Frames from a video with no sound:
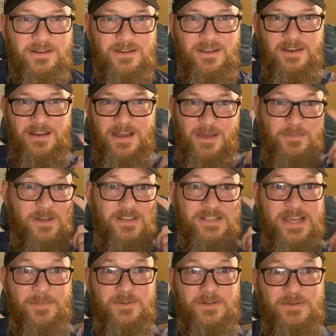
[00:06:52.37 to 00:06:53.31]
And I mean,
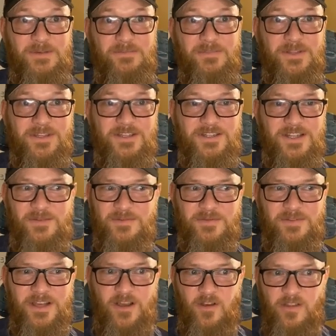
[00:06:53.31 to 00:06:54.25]
it's happened to me a million
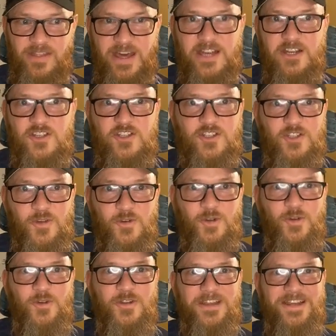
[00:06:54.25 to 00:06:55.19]
times. I'm like, oh, that is
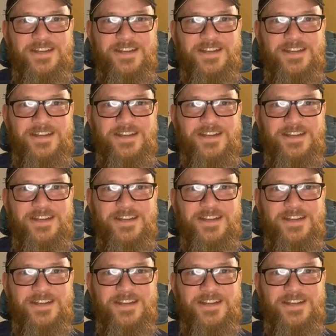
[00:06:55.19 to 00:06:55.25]
so cool.